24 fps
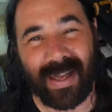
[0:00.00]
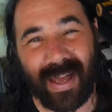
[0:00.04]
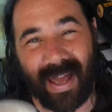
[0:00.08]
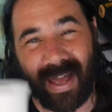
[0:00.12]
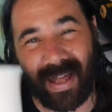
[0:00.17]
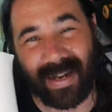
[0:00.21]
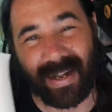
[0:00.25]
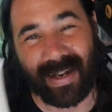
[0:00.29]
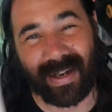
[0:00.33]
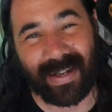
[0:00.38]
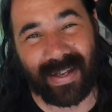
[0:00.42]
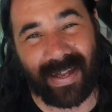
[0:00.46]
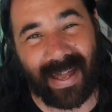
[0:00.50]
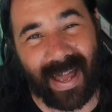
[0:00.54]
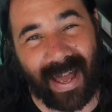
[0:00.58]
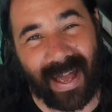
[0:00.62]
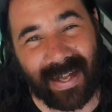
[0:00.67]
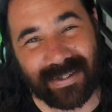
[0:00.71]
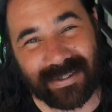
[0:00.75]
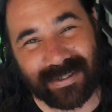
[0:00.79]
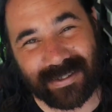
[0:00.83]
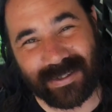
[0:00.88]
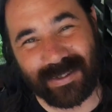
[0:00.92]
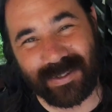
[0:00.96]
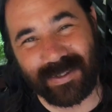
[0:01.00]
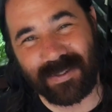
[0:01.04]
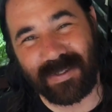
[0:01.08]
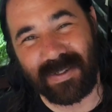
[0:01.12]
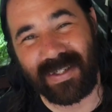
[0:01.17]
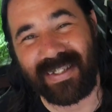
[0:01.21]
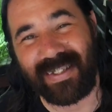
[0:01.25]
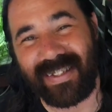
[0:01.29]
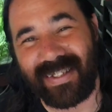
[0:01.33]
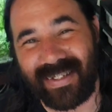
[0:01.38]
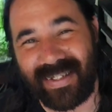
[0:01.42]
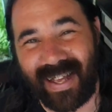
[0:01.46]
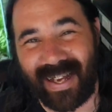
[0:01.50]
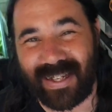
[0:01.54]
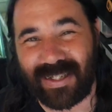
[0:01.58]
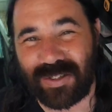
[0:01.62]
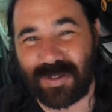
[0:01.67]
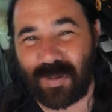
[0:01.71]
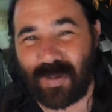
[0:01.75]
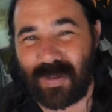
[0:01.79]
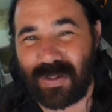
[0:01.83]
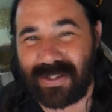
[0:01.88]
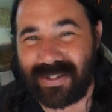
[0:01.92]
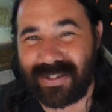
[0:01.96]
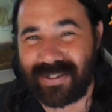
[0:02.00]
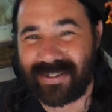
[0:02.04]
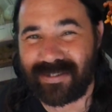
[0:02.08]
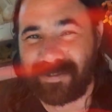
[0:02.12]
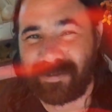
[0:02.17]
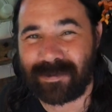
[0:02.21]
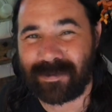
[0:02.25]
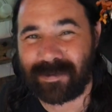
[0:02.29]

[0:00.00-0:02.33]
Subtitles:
and I'll catch you in the next one.